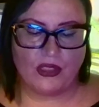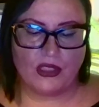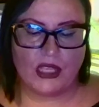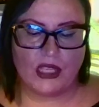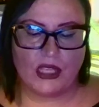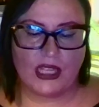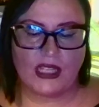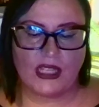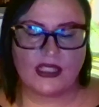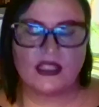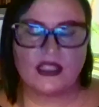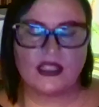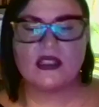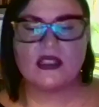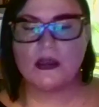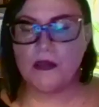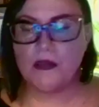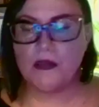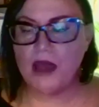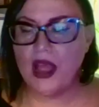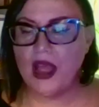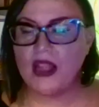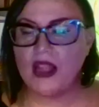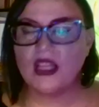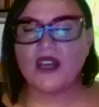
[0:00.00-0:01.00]
like it's a
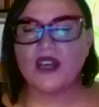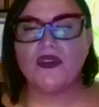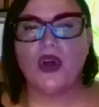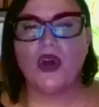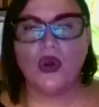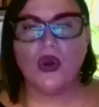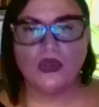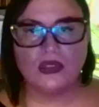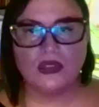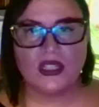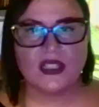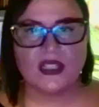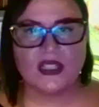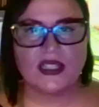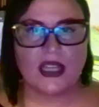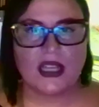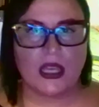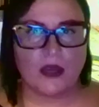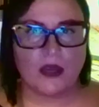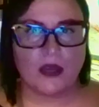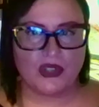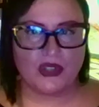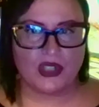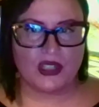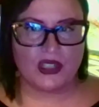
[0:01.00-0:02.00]
symbolic of wholeness, like
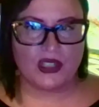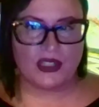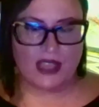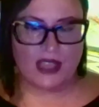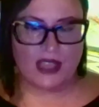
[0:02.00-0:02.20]
I was just